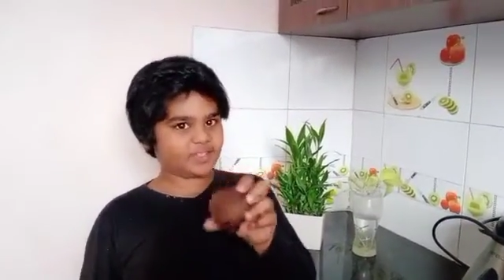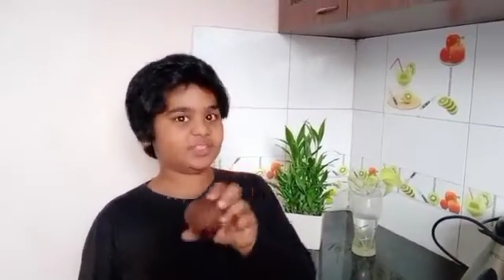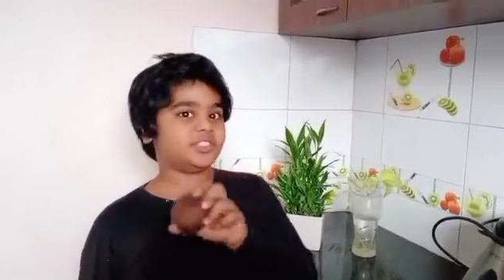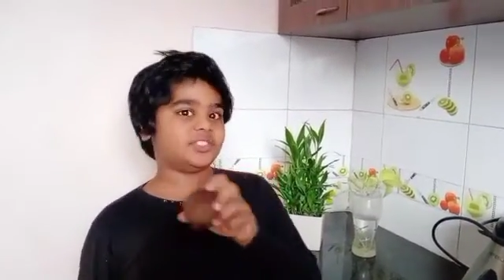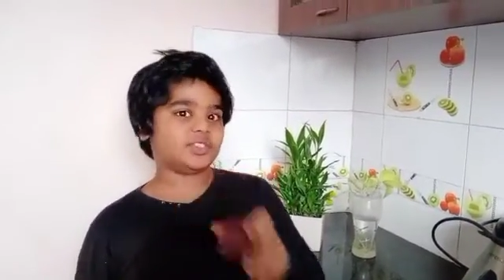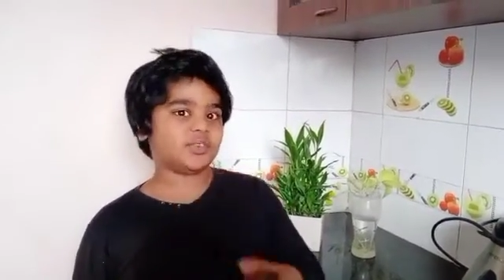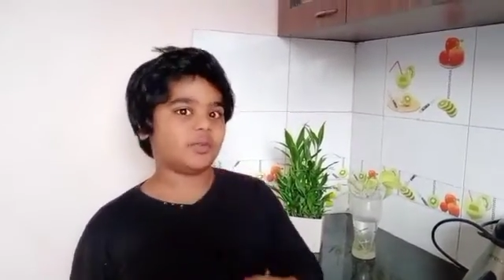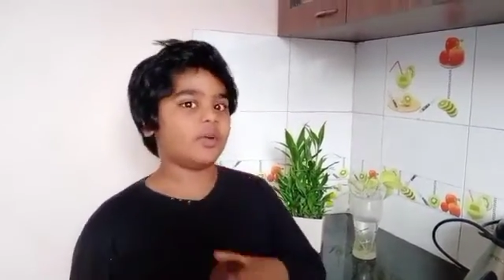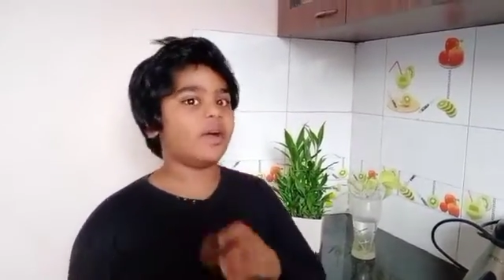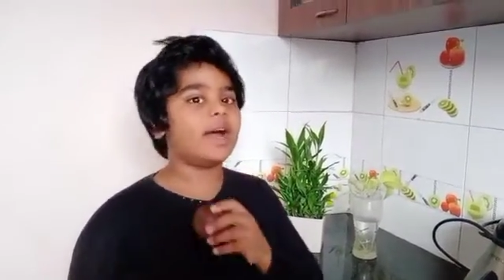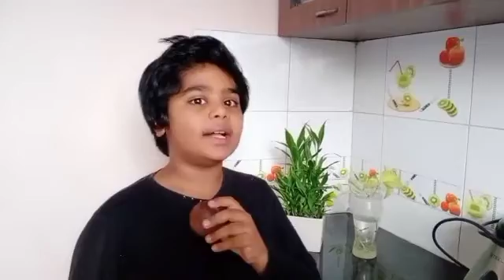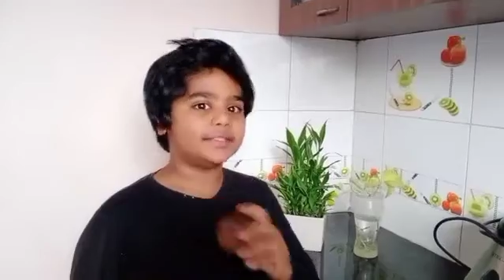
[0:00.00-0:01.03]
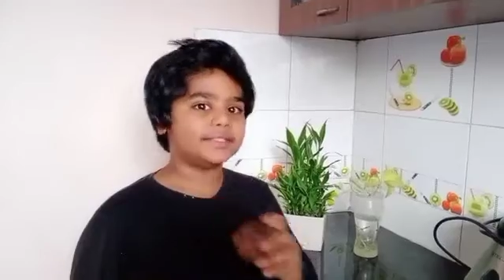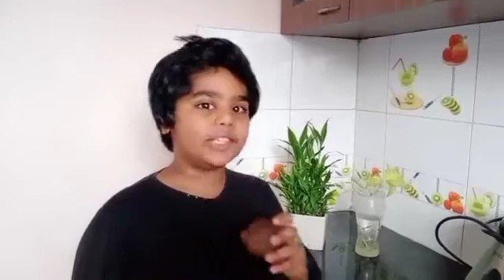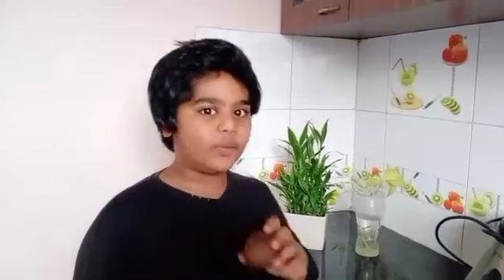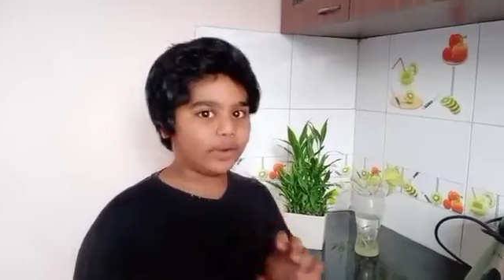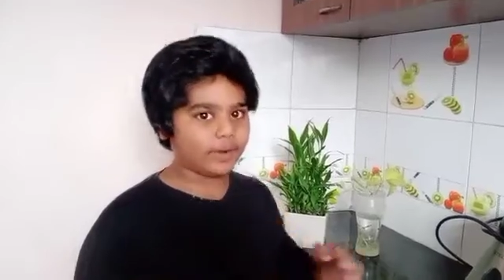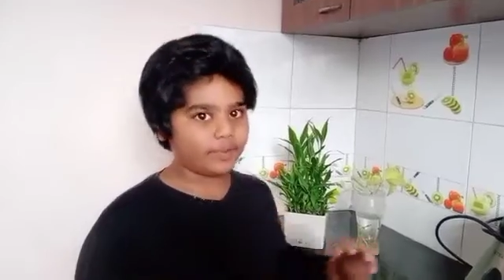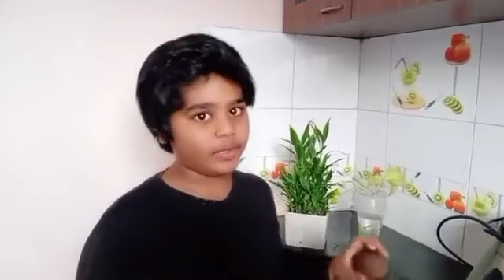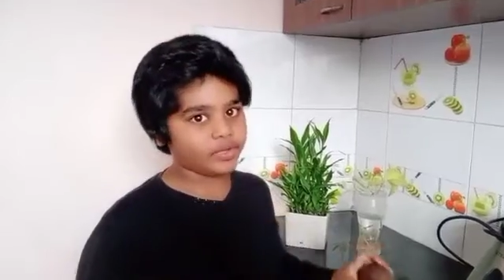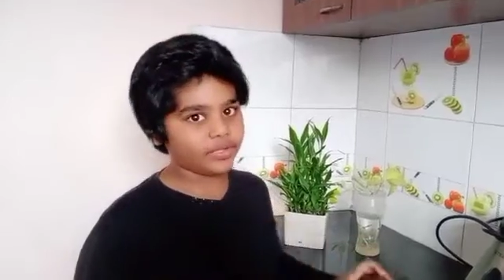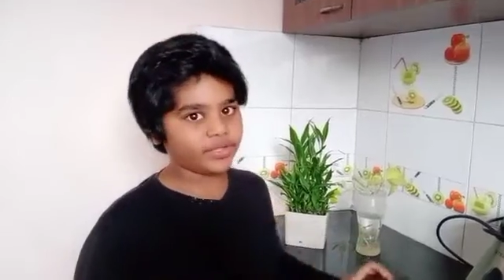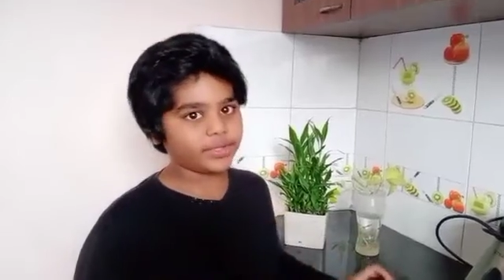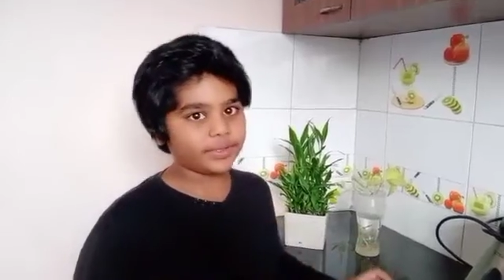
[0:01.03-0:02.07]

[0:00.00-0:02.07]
So I'll see when I peel it.